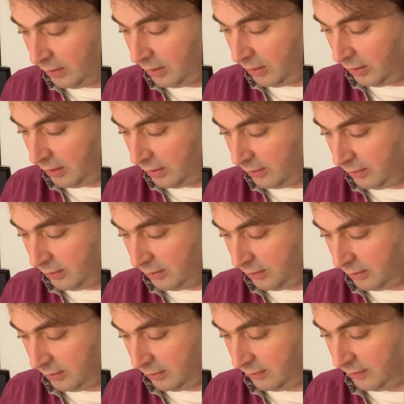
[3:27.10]
a
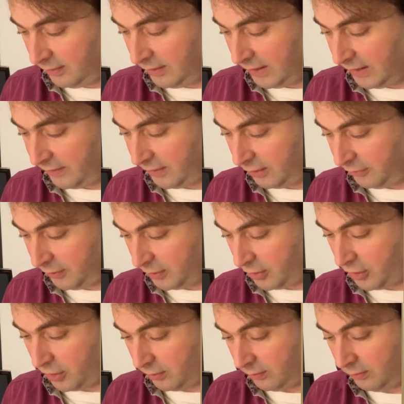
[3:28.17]
delta
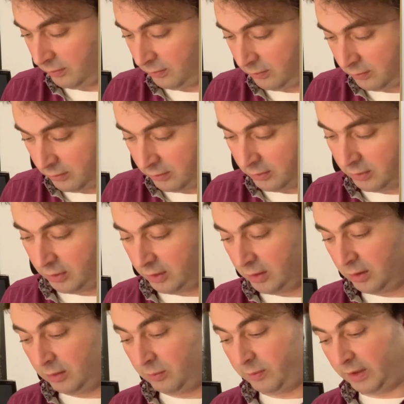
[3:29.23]
function
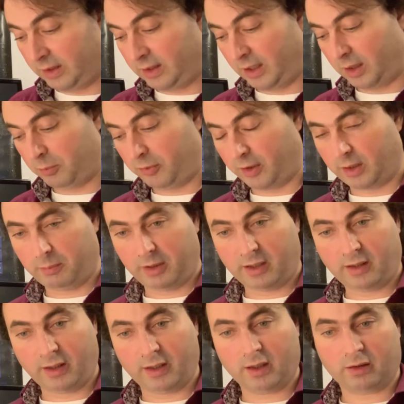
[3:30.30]
when k prime and
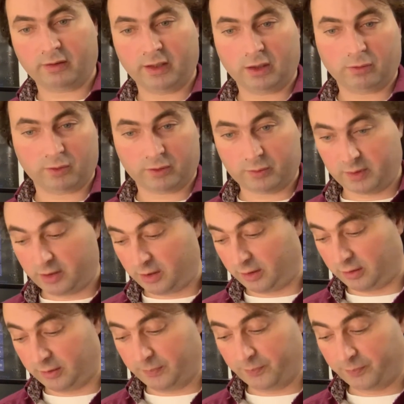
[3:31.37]
k are equal to each
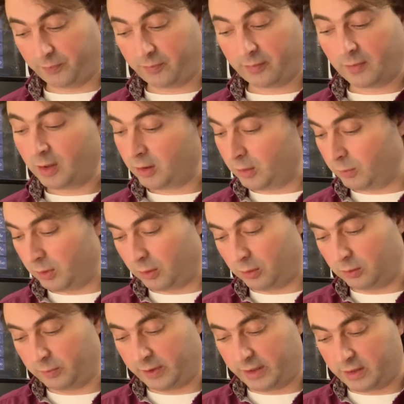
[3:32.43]
other. You will
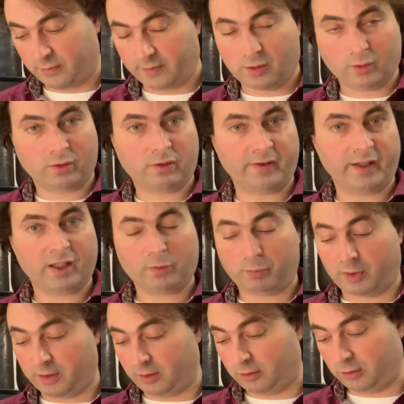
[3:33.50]
always, when you create a
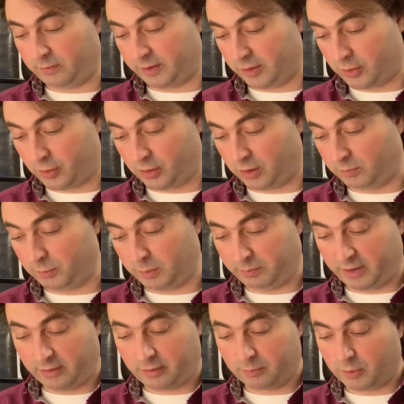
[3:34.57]
particle with a certain
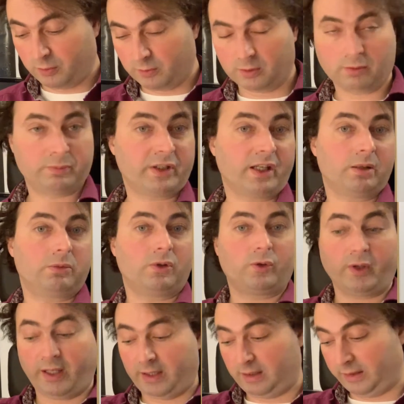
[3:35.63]
momentum, you will be able to
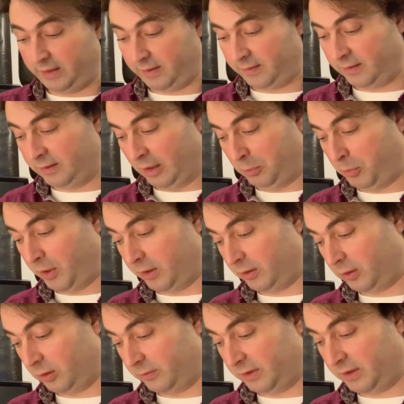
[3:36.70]
annihilate that
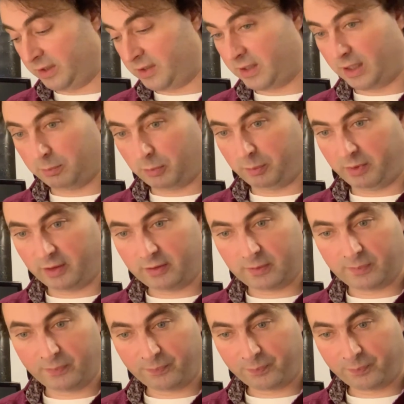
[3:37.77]
particle with the same momentum.